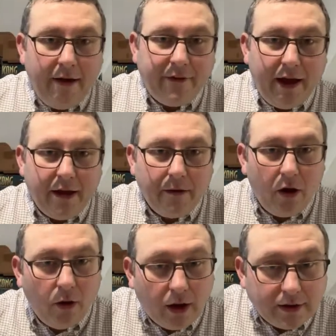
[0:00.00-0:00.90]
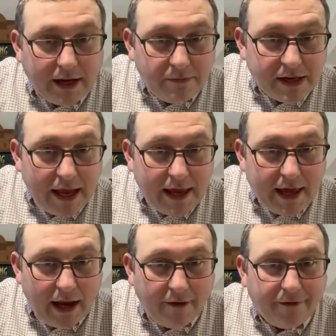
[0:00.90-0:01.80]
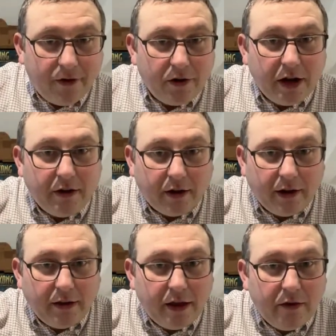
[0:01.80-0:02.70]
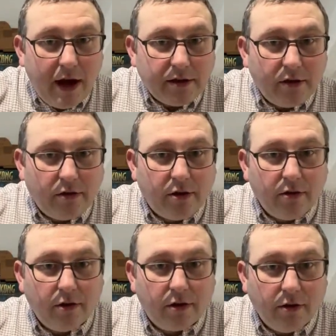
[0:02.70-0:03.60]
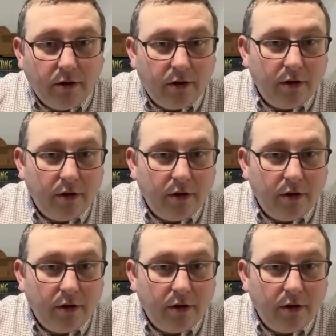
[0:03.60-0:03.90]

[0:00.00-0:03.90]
I? Oh, Tim's in California, in the US. Oh, cool, cool.